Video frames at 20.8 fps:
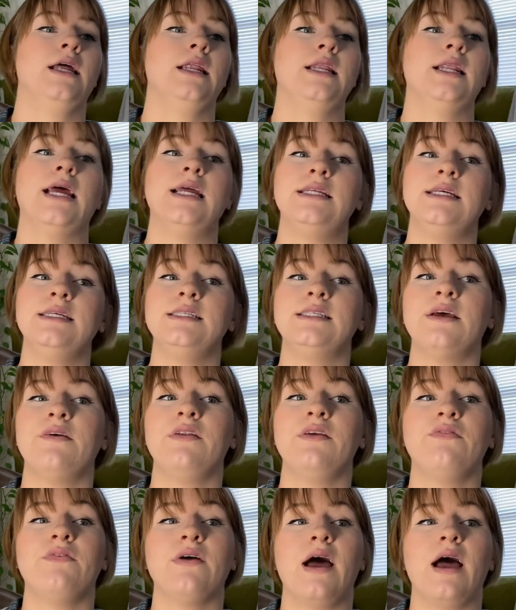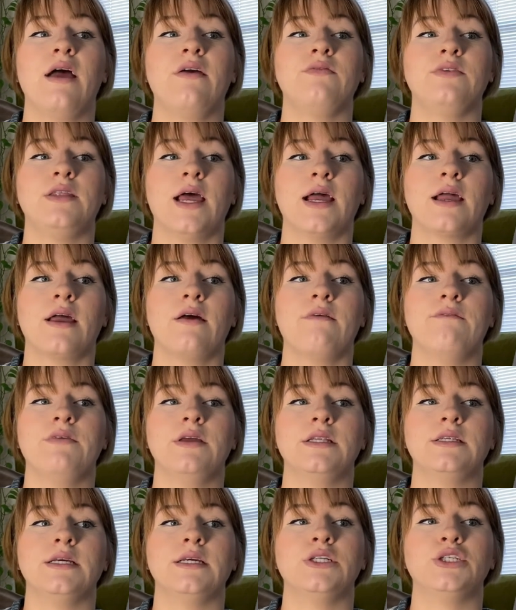1975 Deca
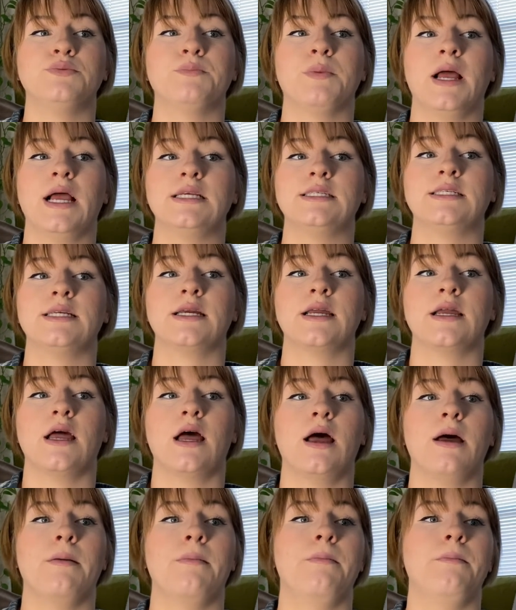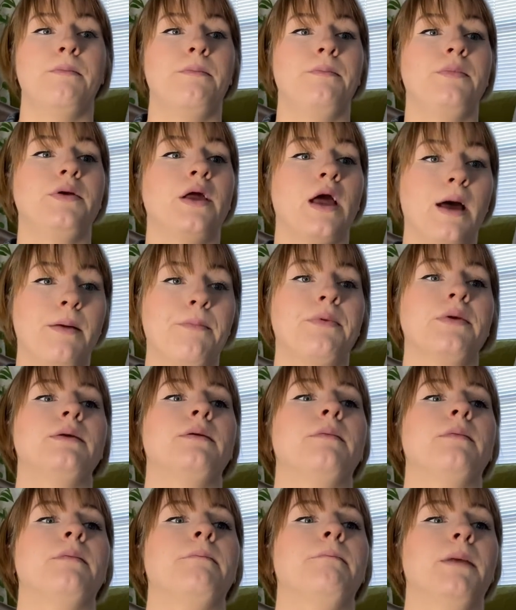vintage plastic cup
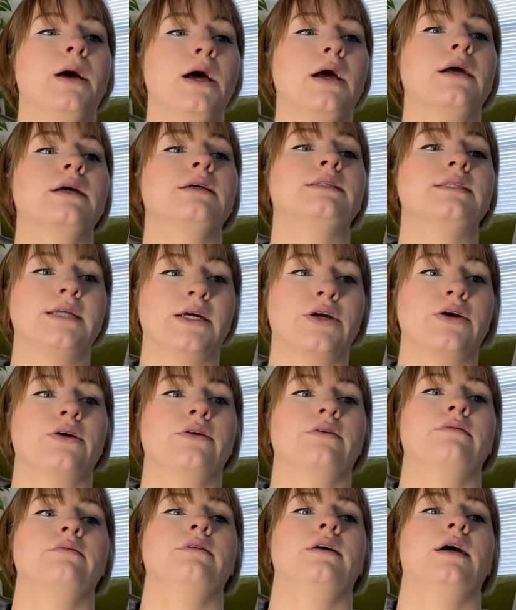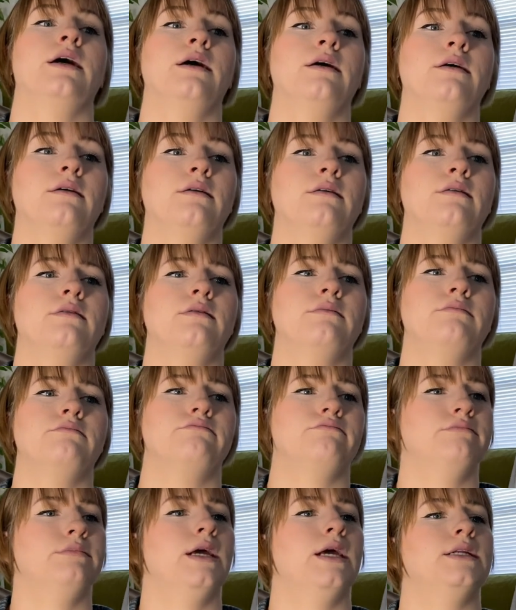mug sticker
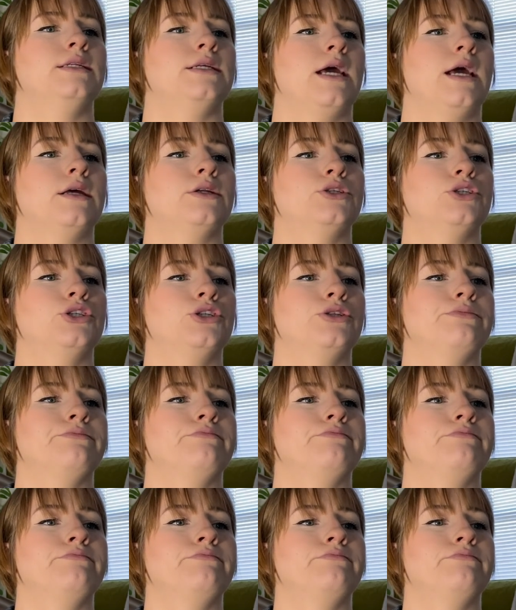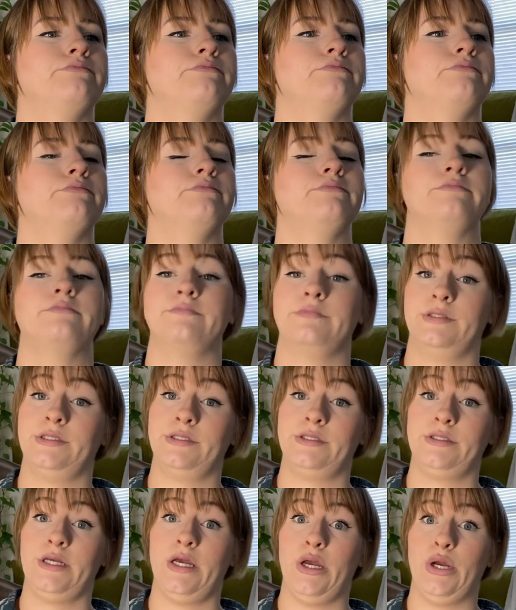attached.
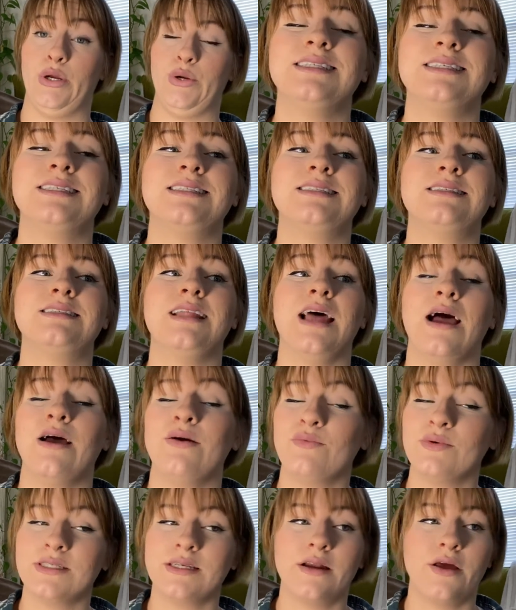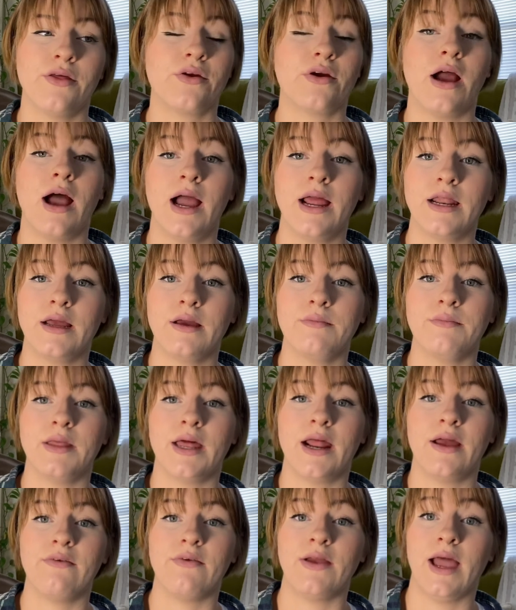So that was another item
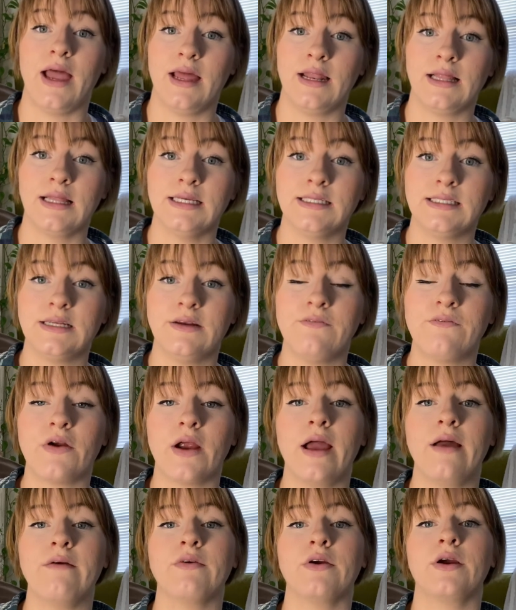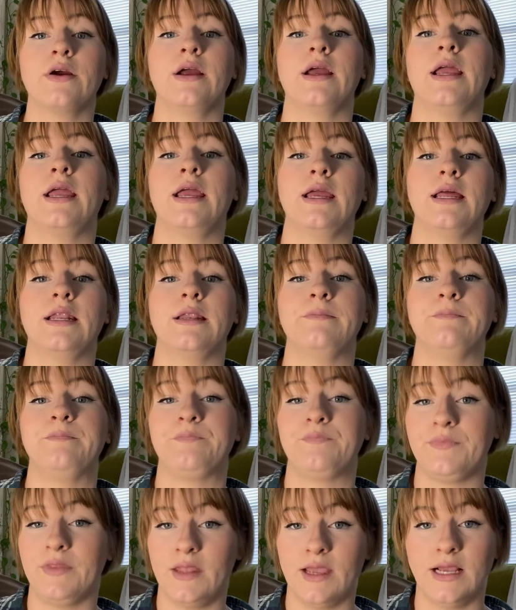that I've had listed forever, and
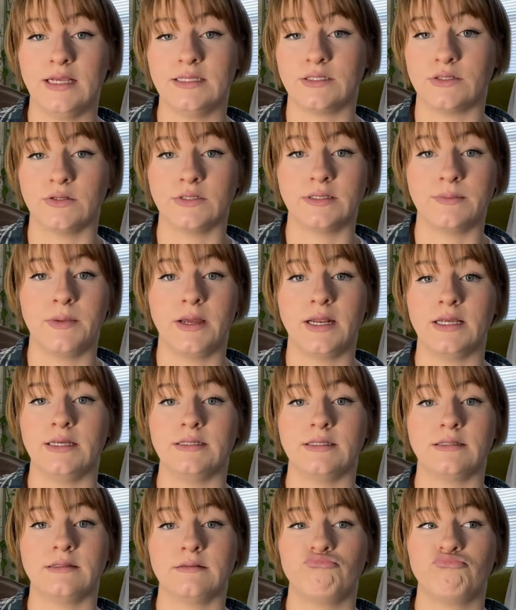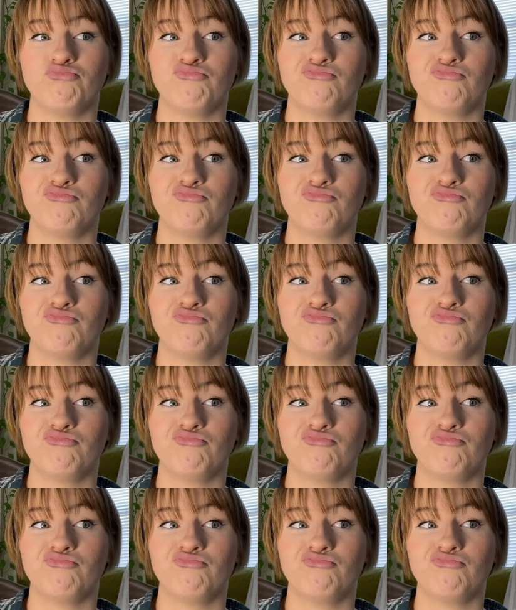I stole somebody's